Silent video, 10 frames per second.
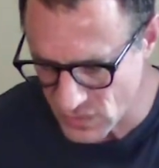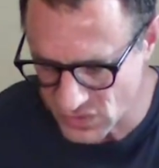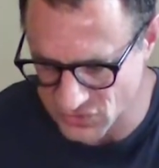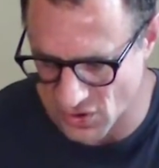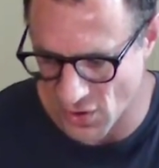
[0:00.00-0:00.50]

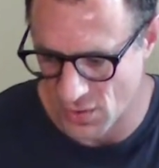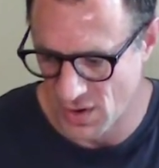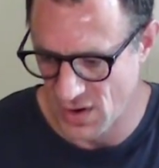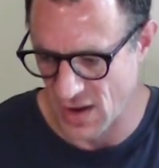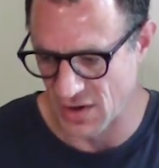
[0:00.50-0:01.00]
So
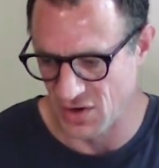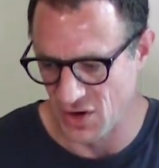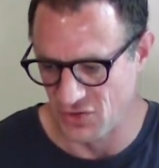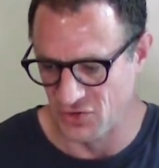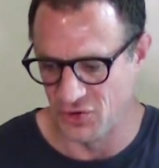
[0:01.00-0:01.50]
I could
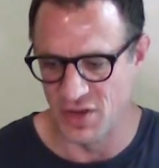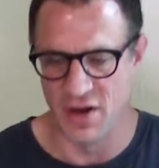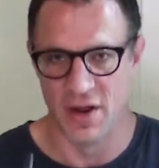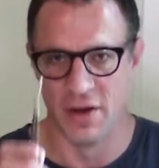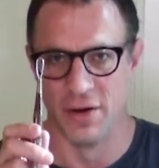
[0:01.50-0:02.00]
also
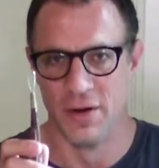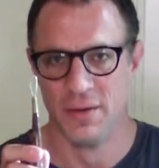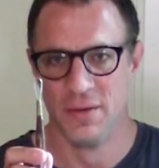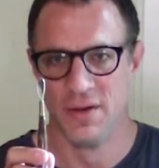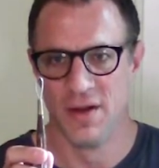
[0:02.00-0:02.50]
get in
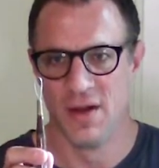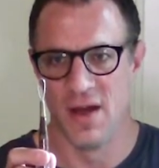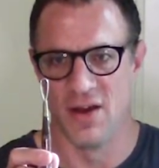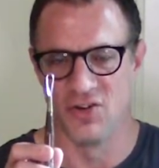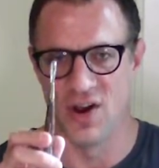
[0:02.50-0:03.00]

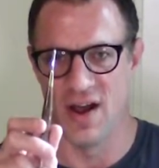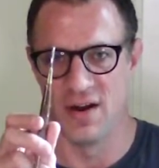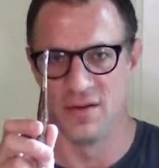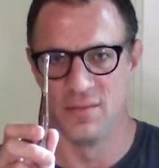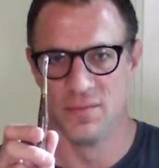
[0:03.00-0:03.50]
and try
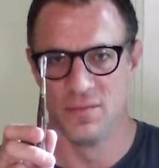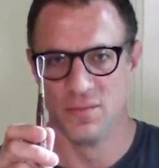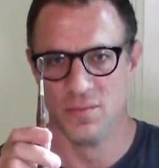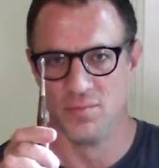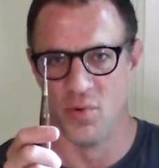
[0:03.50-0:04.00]
to
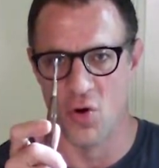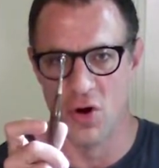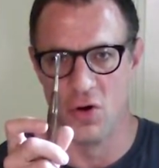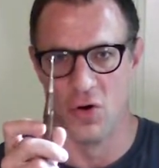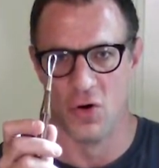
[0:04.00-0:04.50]

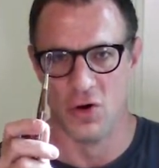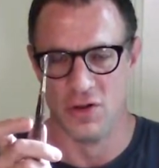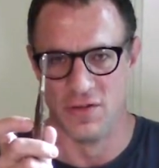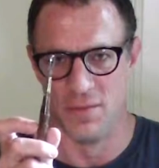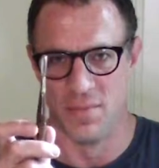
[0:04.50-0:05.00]
bore a
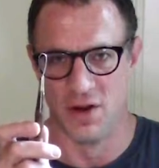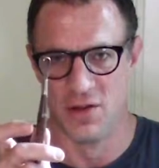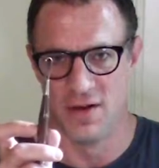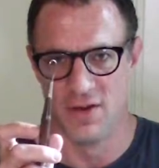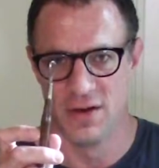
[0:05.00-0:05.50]
hole in the
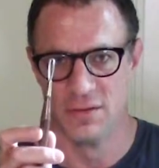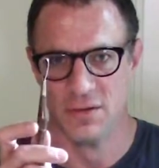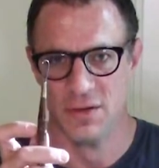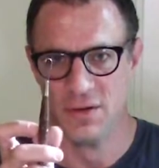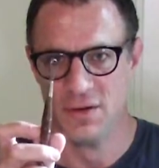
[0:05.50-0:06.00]
middle of it
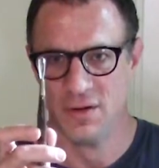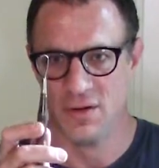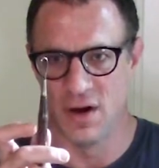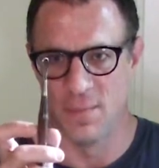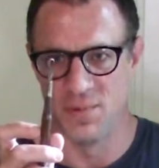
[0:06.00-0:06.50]

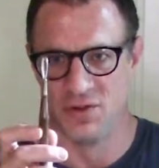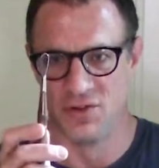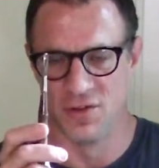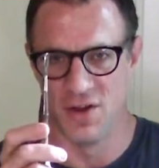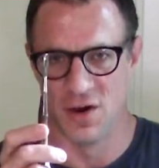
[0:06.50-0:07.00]
up
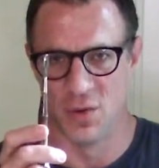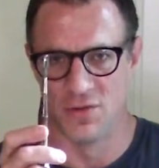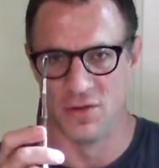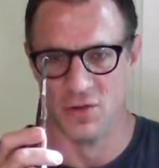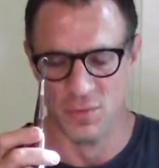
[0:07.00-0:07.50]
into there
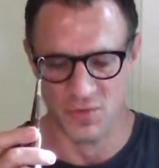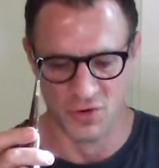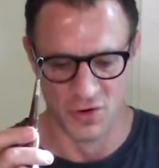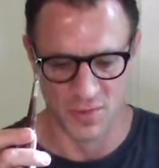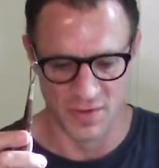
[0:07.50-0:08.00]
with a loop
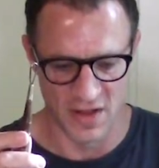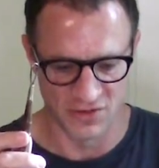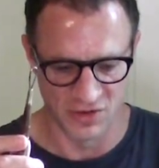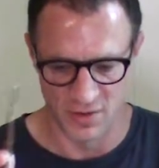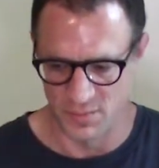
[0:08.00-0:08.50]
tool, but
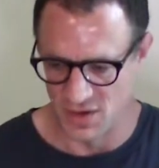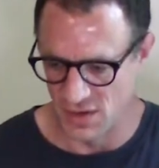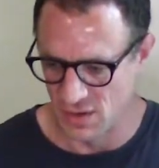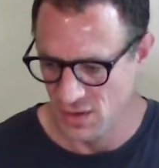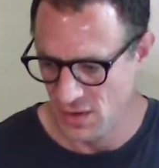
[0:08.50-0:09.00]
that's going to
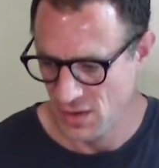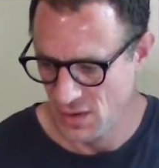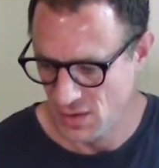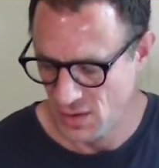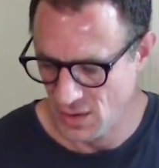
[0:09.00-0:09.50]
be
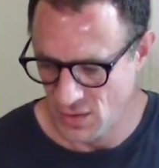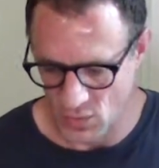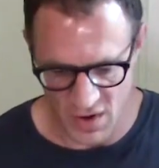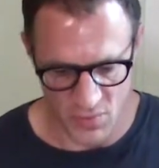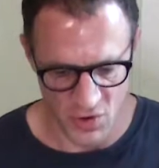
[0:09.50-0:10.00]

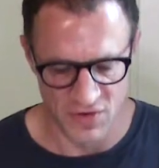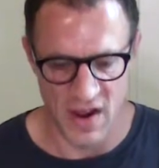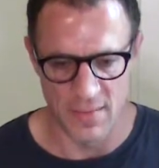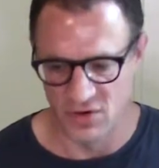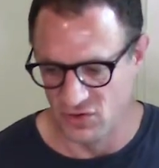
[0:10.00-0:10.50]
way more
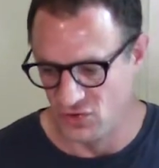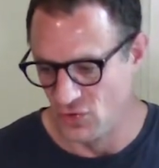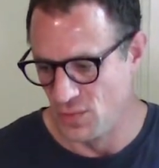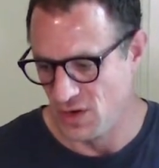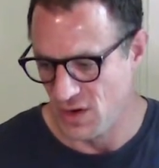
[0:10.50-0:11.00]
time
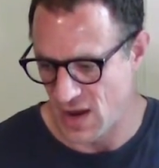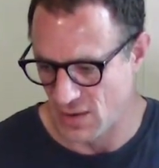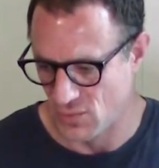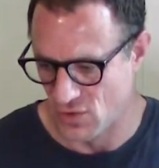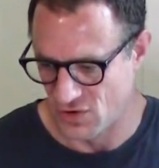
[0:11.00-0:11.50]
consuming
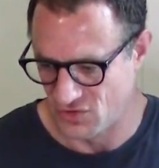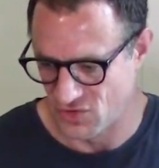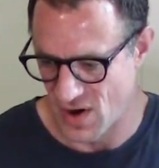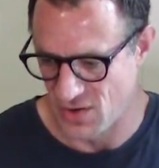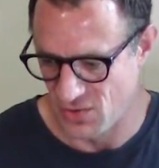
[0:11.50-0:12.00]
and more
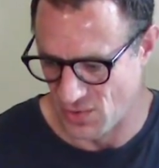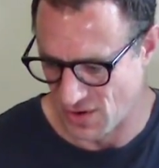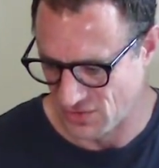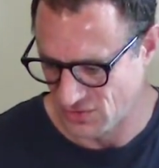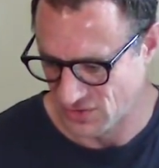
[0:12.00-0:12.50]

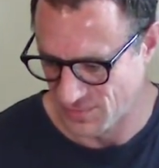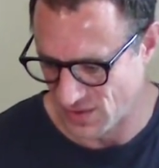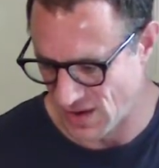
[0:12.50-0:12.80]
strenuous.